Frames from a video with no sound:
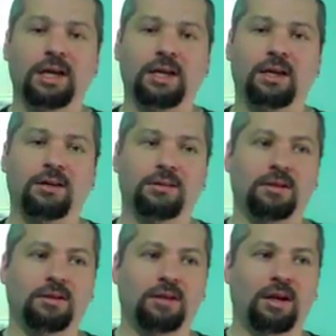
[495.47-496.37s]
And
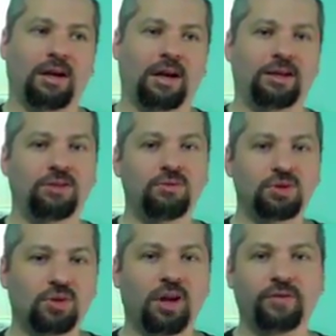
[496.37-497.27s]
I
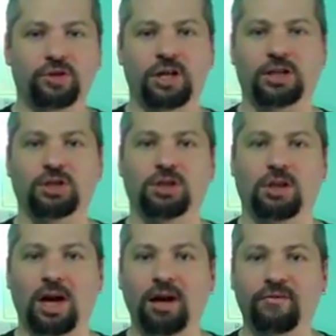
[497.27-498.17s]
use law of attraction a
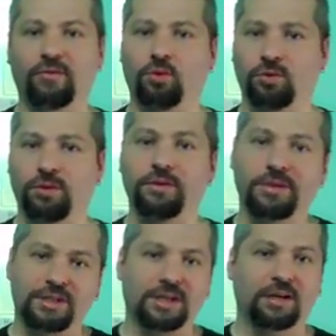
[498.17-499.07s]
lot for
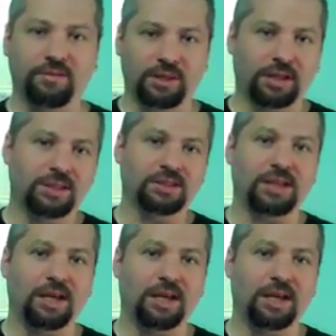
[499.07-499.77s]
these kind of things,